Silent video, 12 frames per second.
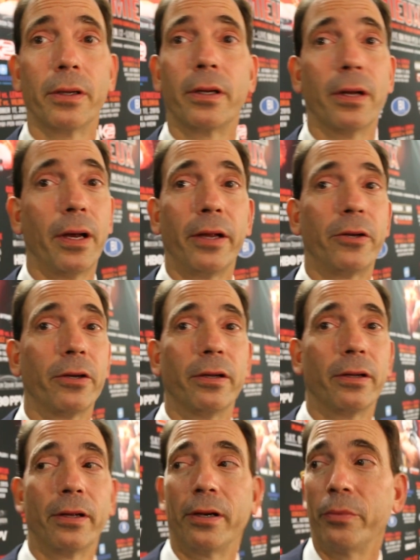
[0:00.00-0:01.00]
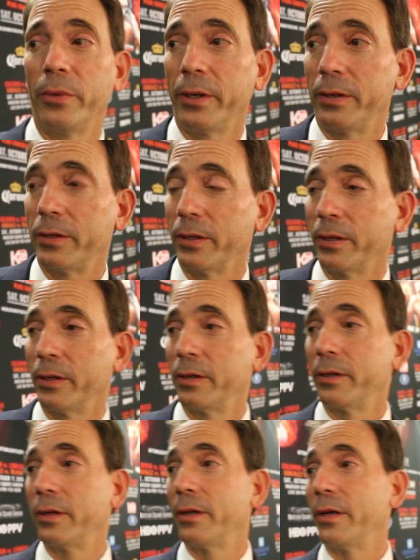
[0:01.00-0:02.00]
Gennady couldn't let him
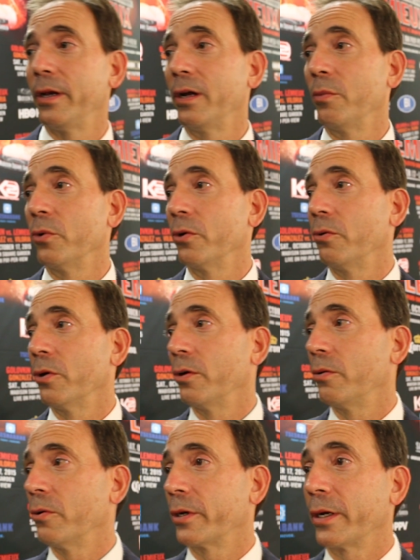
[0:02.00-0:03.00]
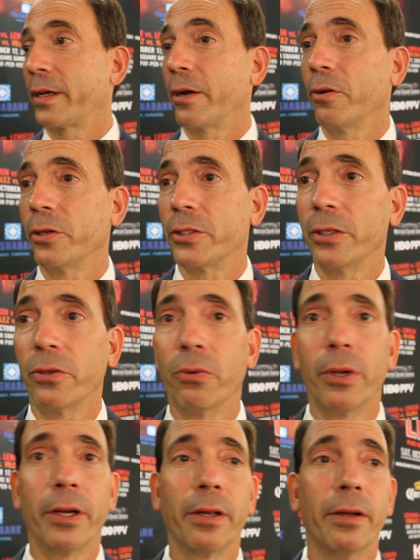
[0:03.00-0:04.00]
hit him or get careless in the
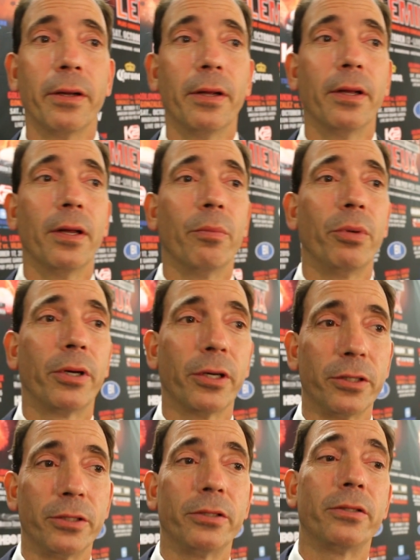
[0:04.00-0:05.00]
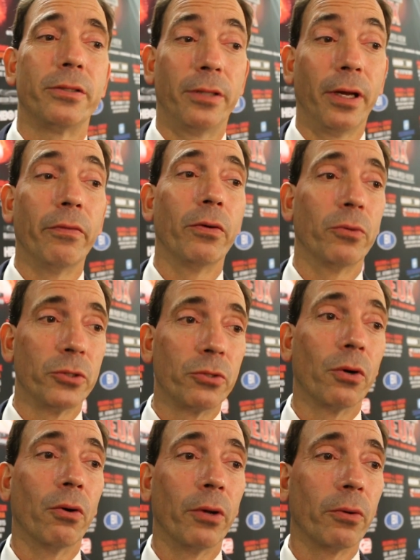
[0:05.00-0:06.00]
ring, because David was
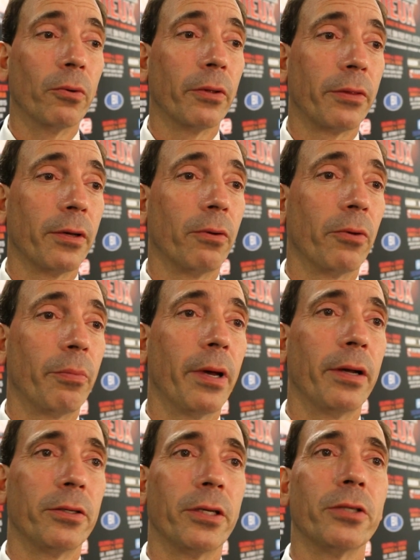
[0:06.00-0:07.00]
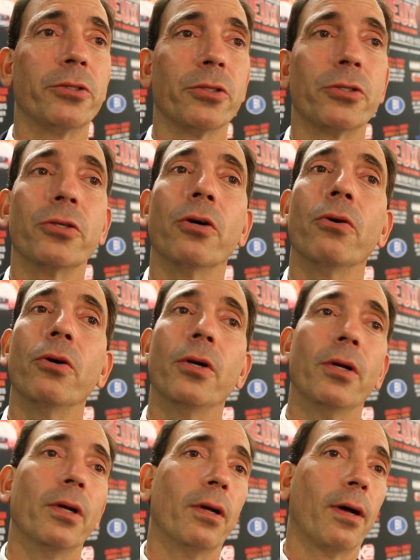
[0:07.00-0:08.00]
throwing with bad intentions. So
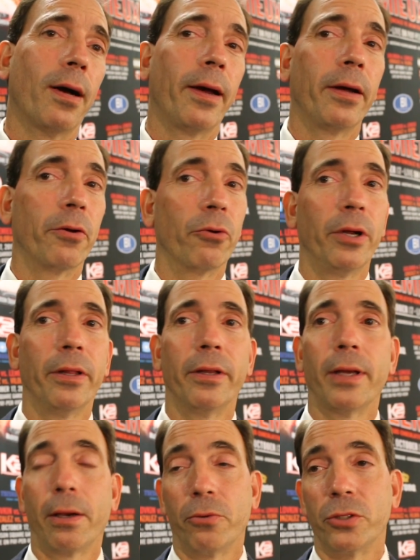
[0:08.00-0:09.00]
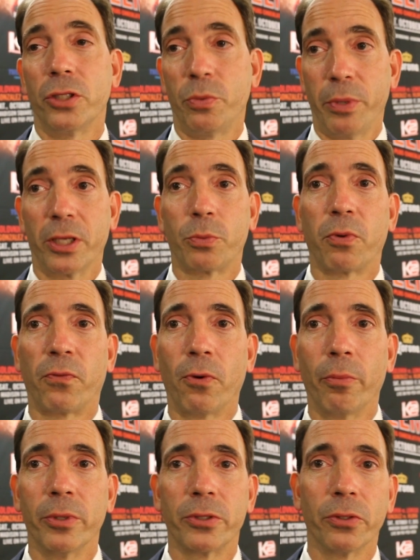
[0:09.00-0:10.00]
I agree that that was his best
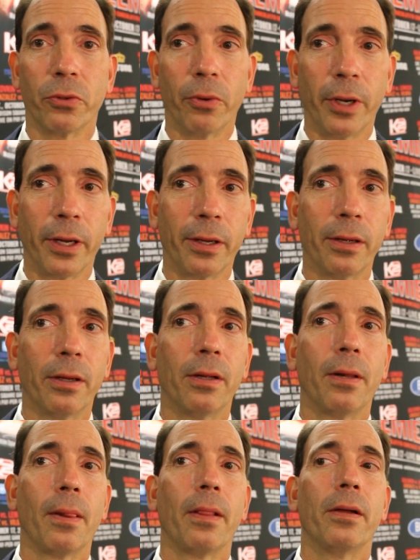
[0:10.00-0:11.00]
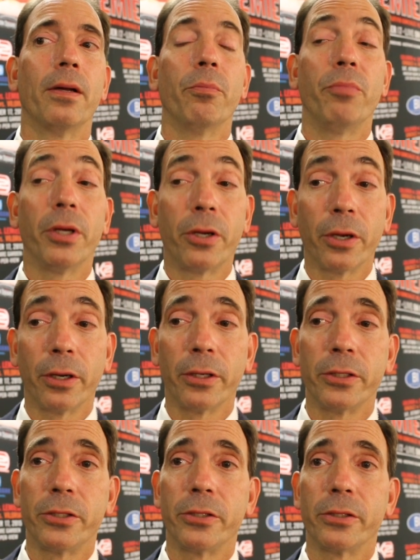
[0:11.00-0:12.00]
performance in the ring,
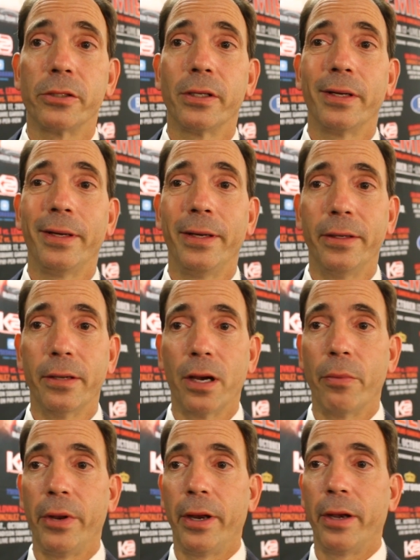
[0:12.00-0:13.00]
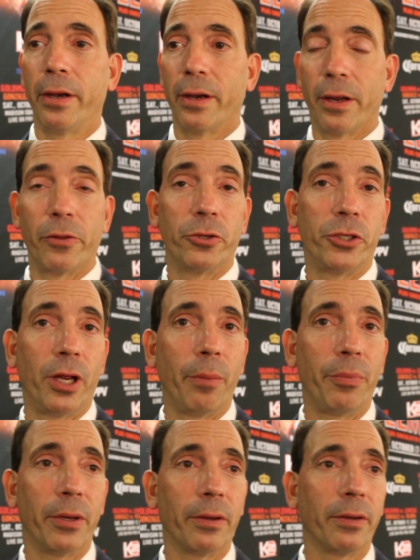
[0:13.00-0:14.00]
because he dominated another
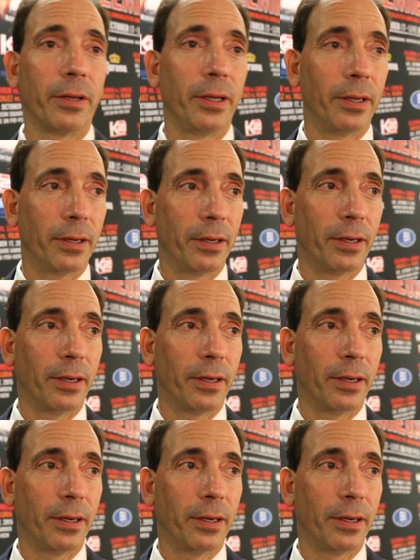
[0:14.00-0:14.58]
champion. It